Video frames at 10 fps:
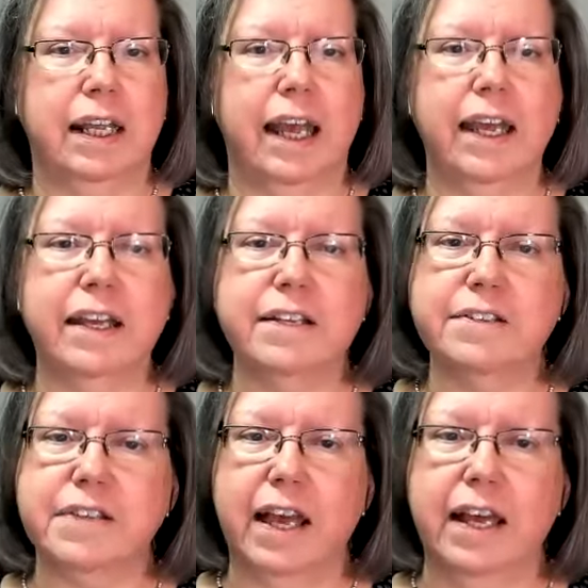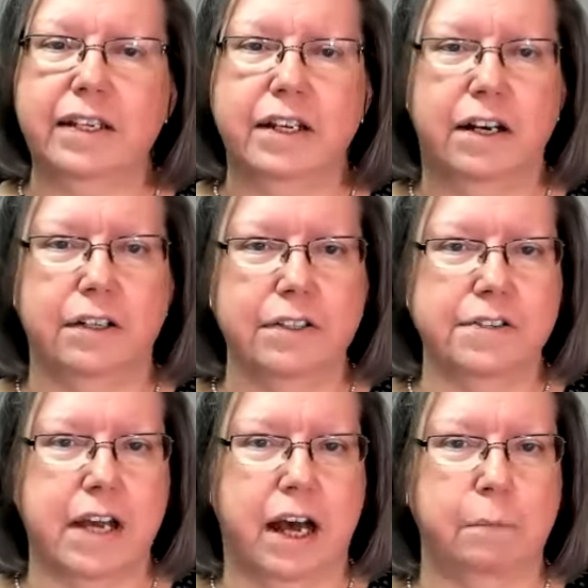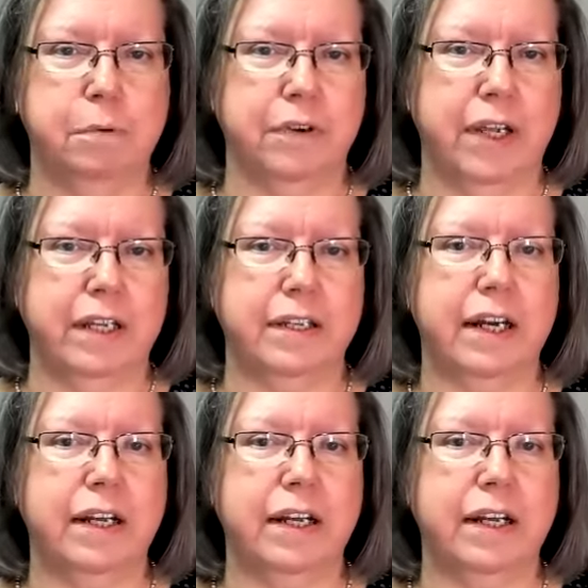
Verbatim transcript: Gangs and cults operate